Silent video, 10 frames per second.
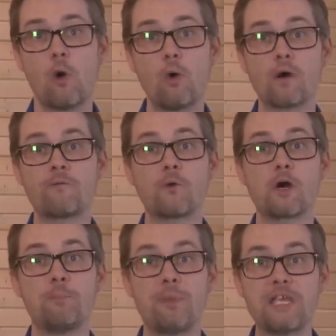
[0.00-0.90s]
or
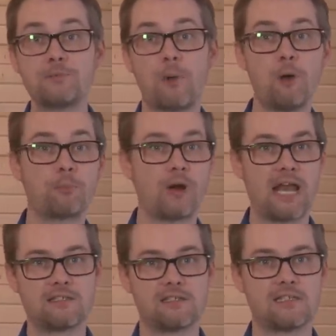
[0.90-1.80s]
for a baseball
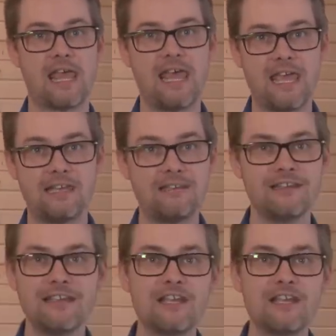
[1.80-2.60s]
practice to end